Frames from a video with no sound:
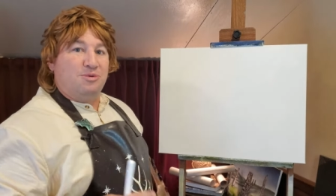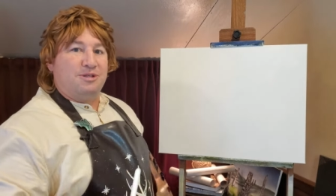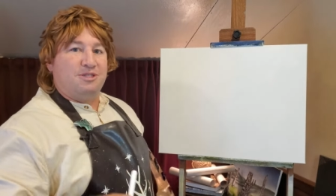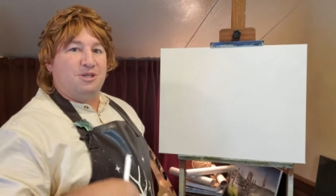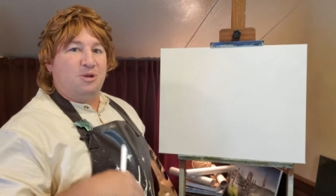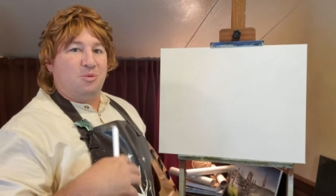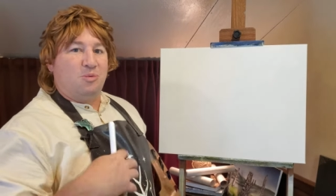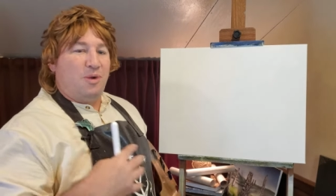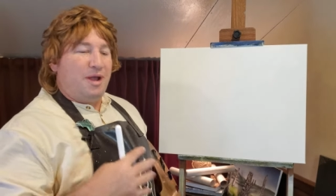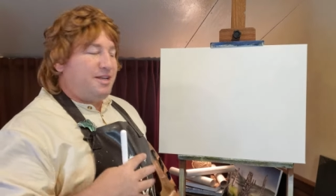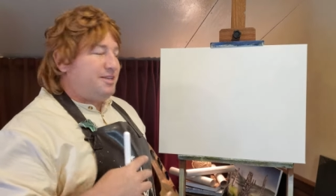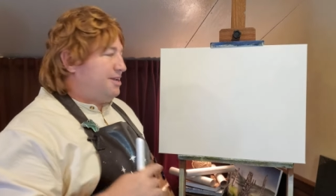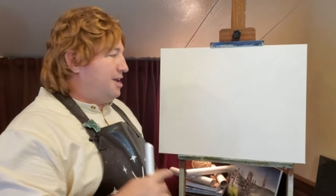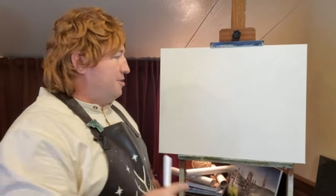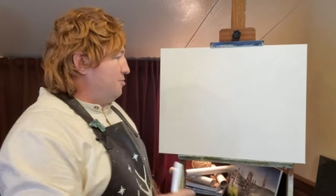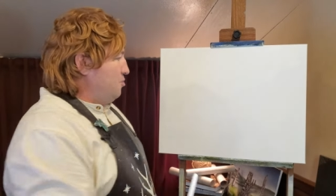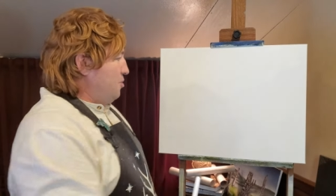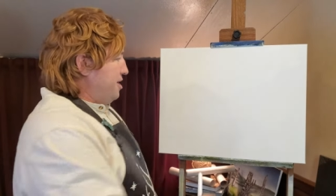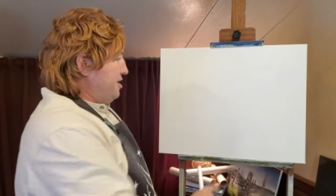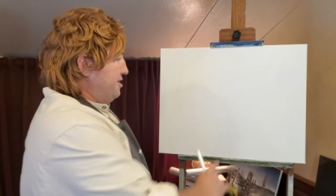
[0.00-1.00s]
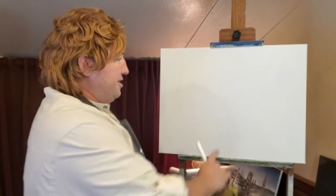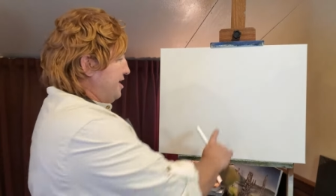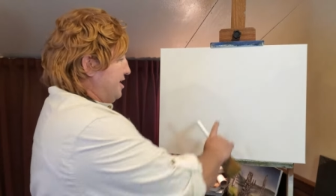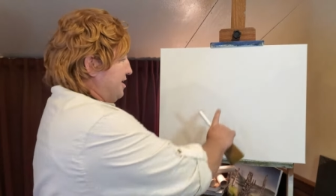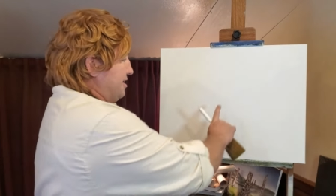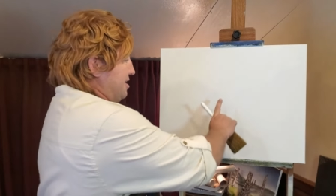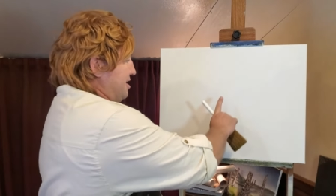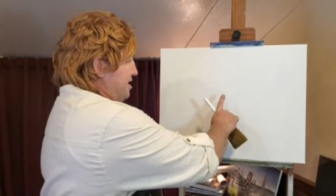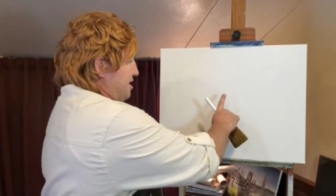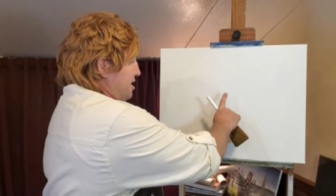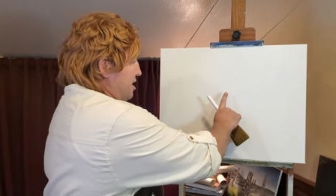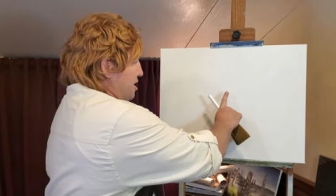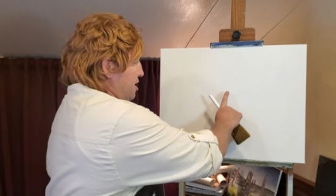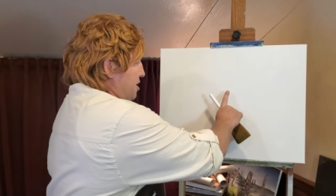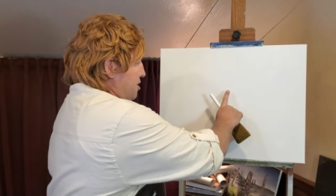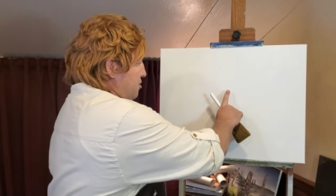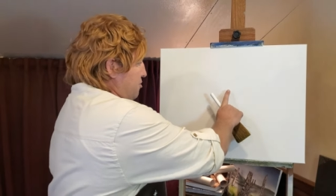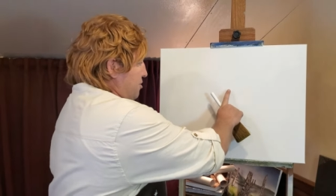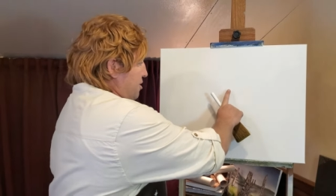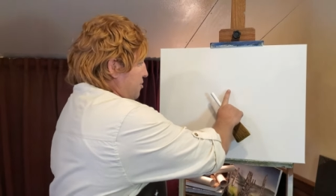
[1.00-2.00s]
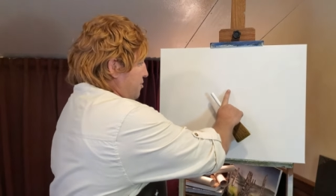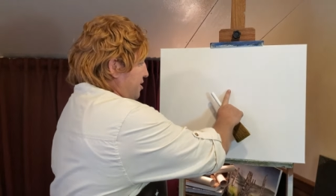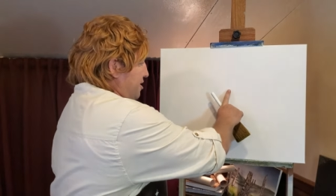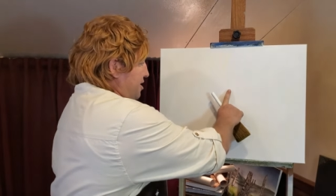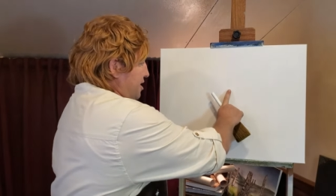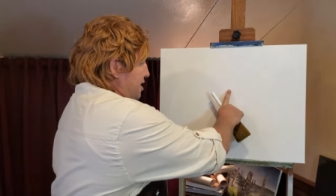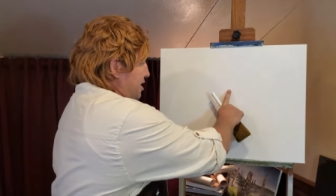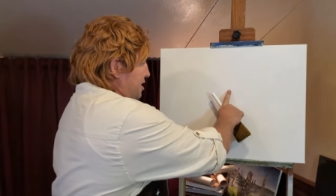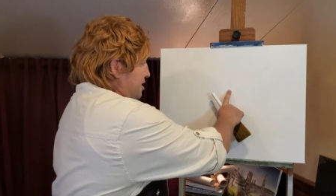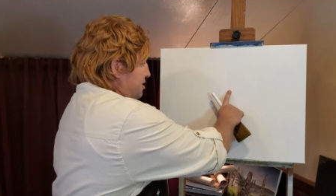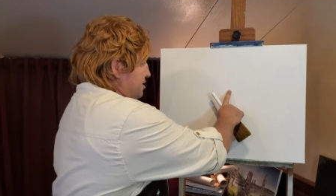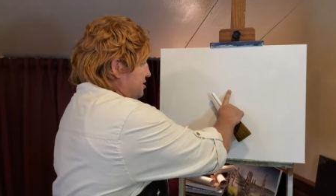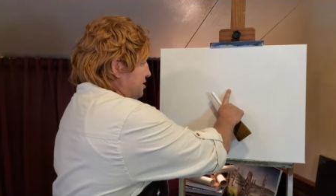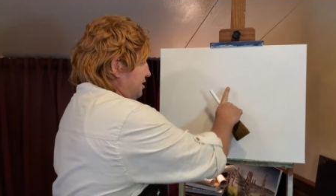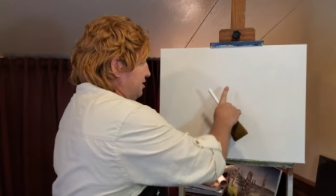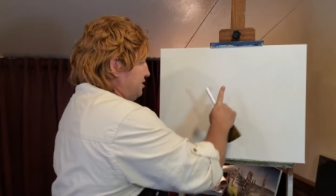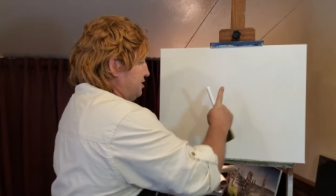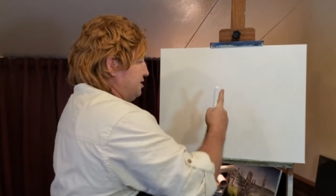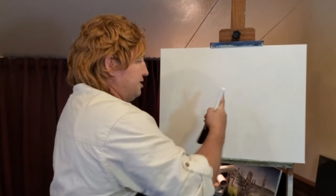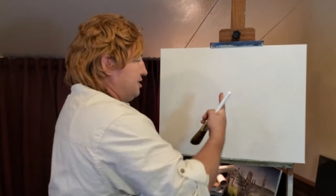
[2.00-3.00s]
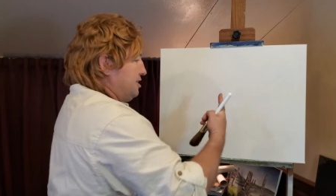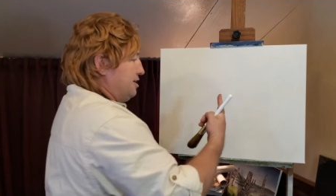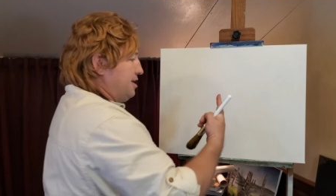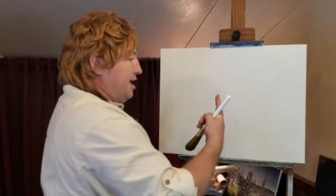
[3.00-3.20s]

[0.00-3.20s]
it's a wet-on-wet technique where we touch the